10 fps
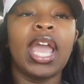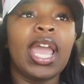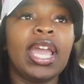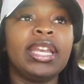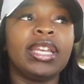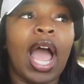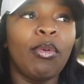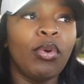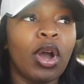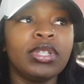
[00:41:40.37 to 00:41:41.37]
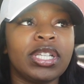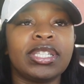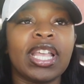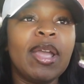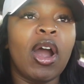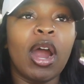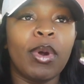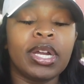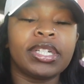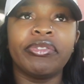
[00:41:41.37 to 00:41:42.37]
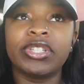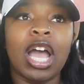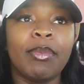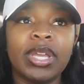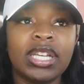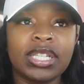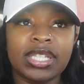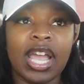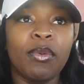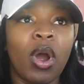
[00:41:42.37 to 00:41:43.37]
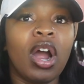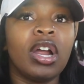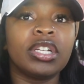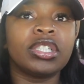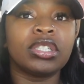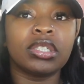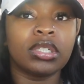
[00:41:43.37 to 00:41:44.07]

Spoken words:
And I go to the same car wash every time and get the same wash.